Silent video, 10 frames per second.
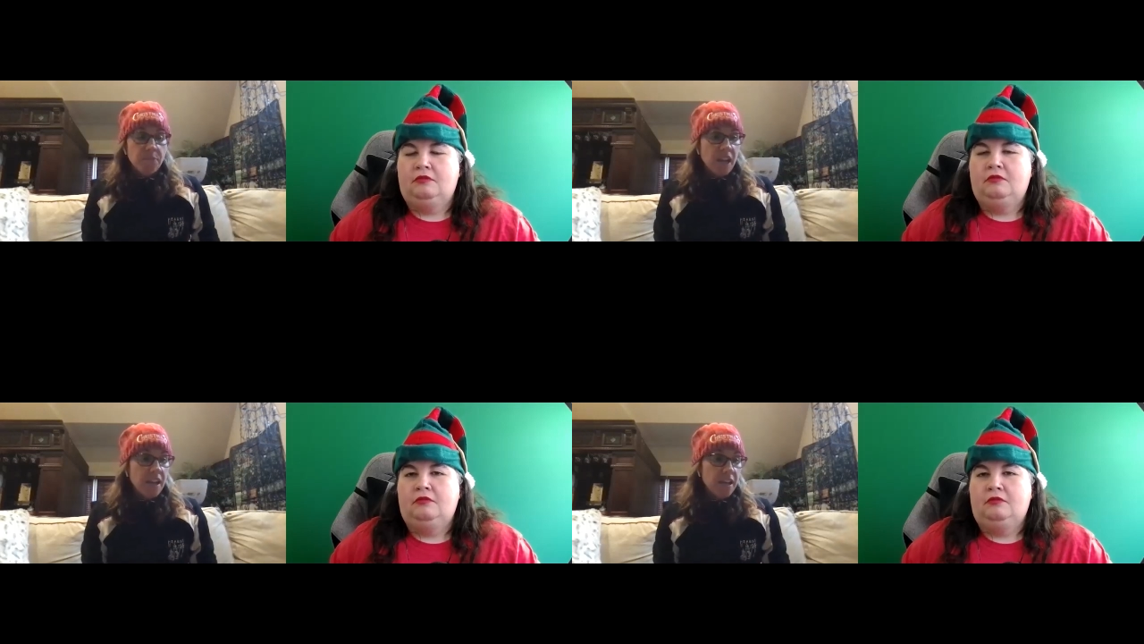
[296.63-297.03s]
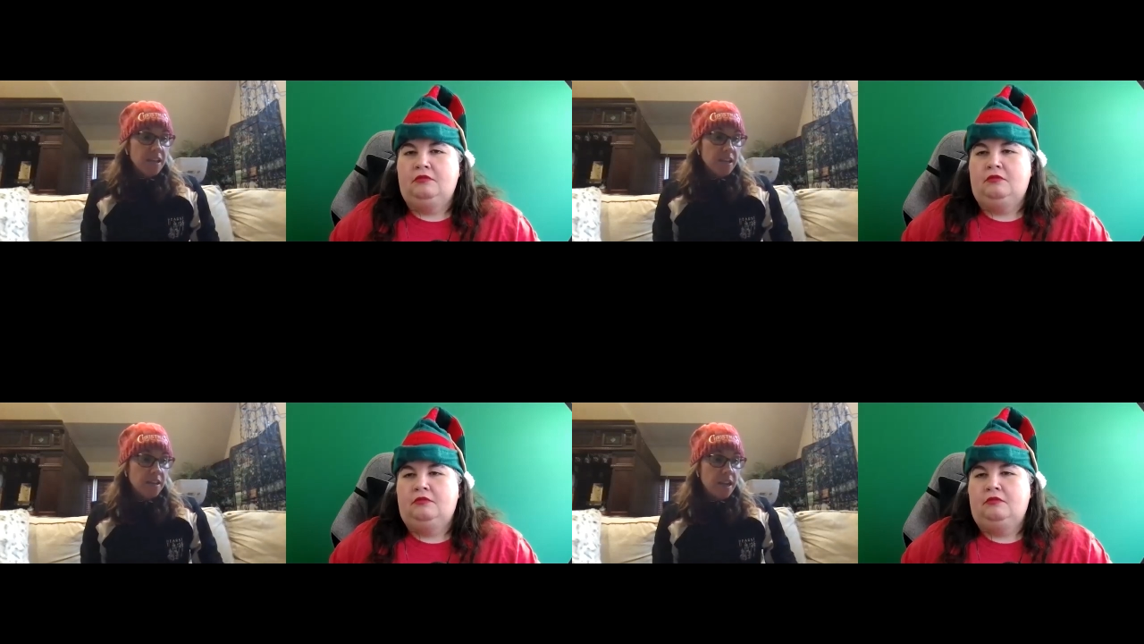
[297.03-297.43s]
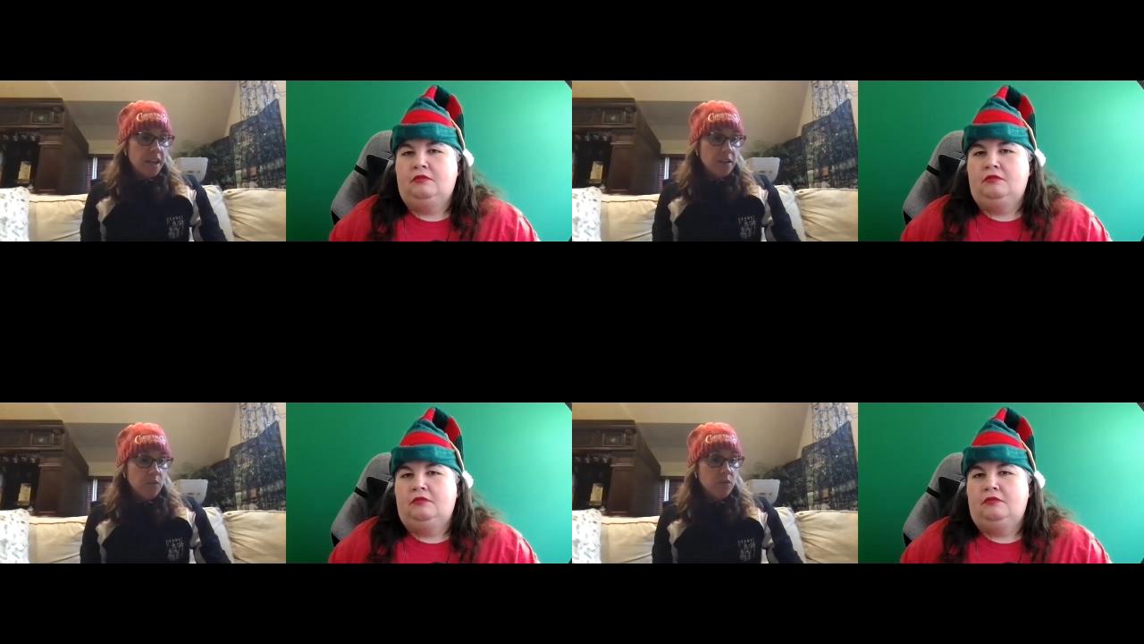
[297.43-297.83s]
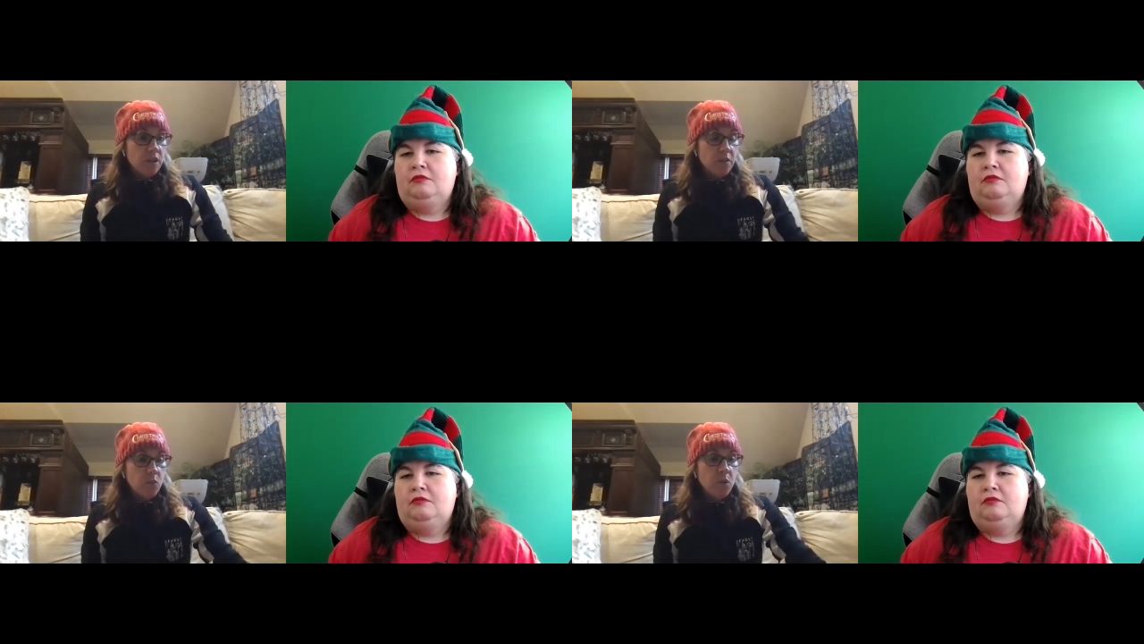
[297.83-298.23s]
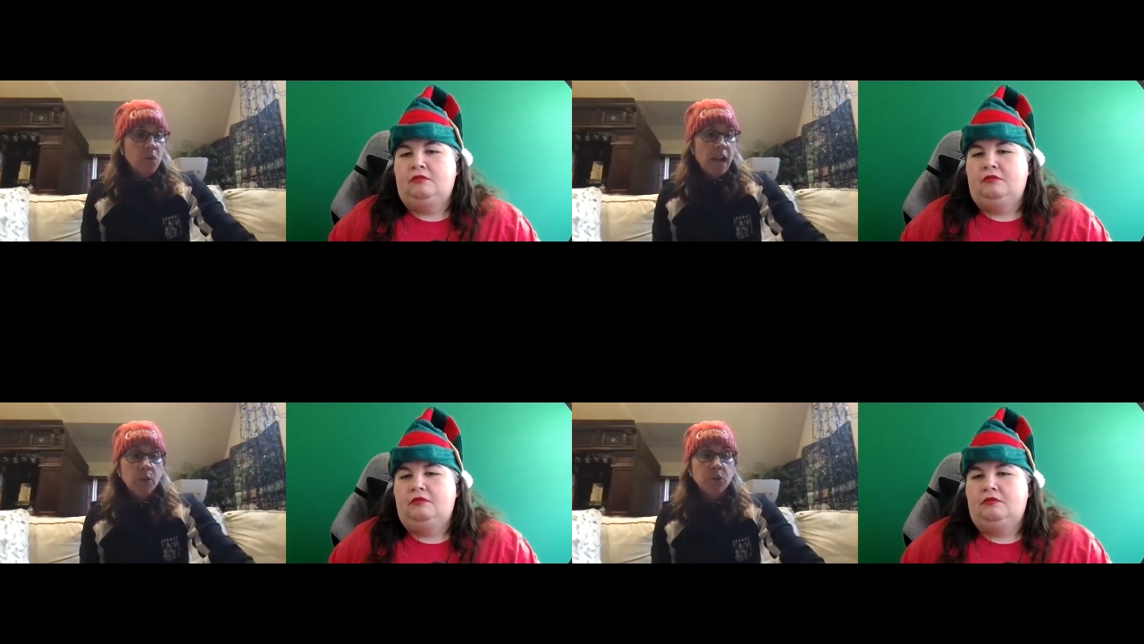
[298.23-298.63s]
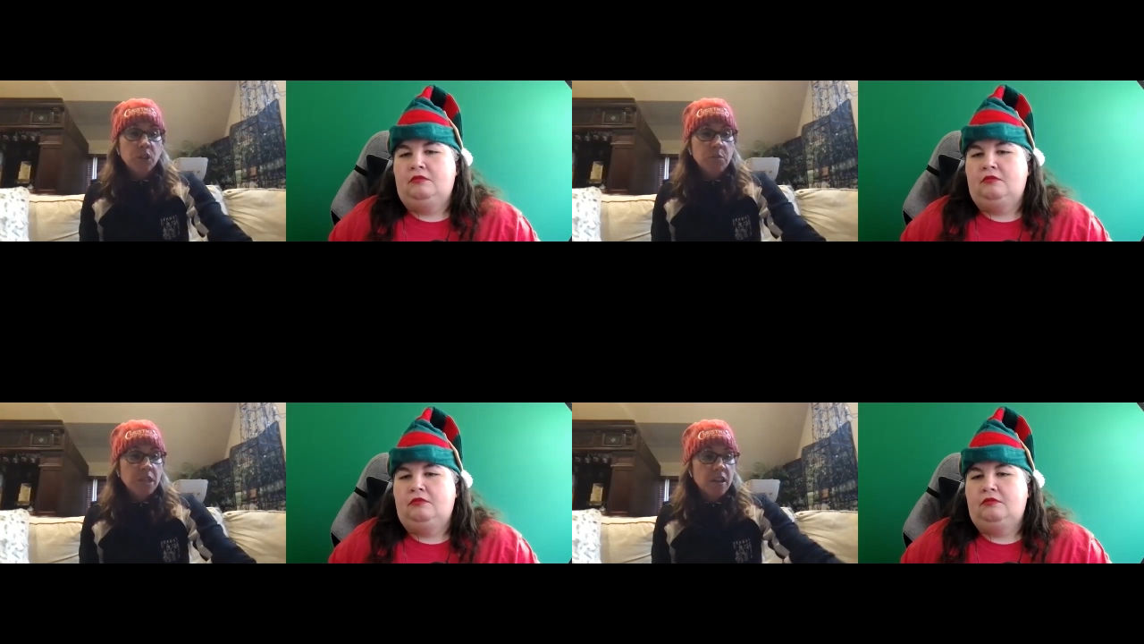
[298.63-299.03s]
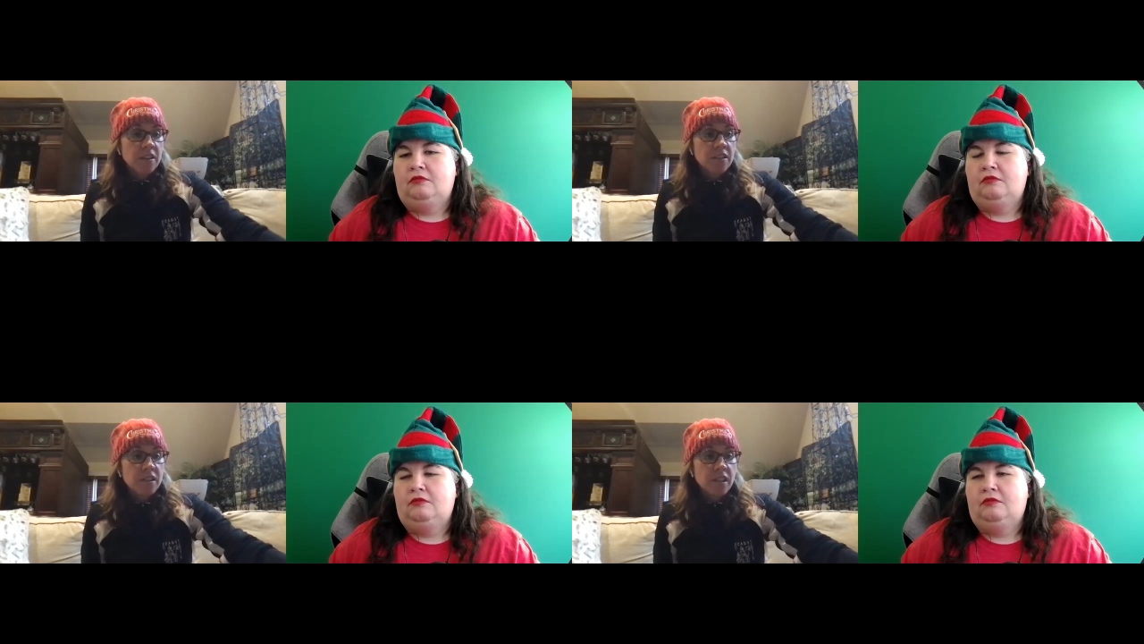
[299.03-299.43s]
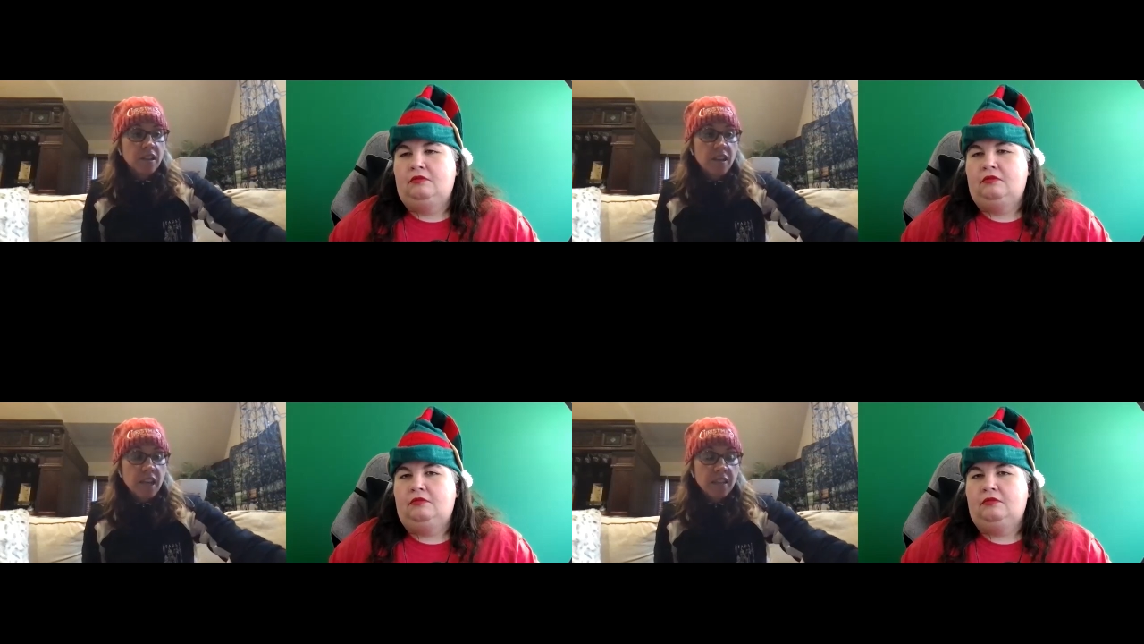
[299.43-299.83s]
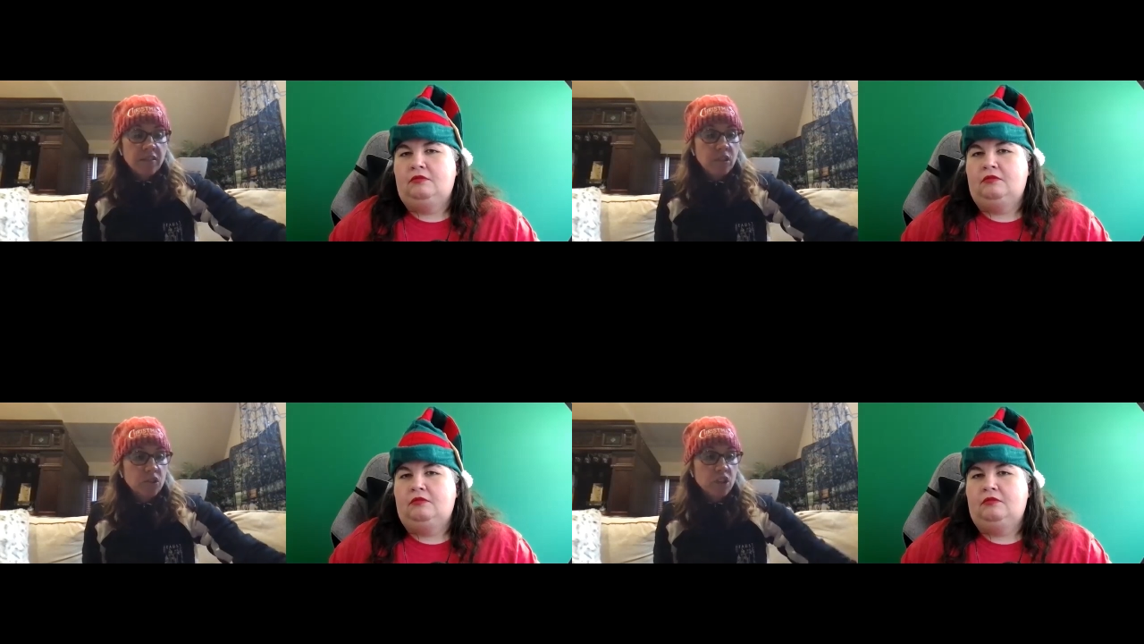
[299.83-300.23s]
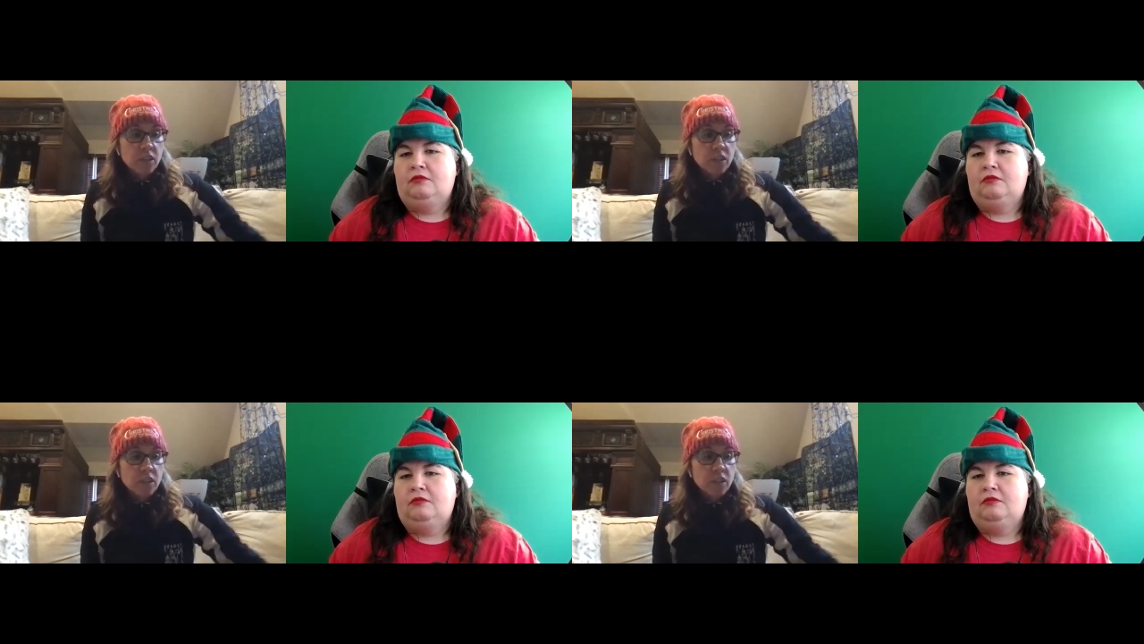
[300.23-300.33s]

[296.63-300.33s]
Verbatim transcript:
Speaker 1: Um, and and it, we were out there because uh,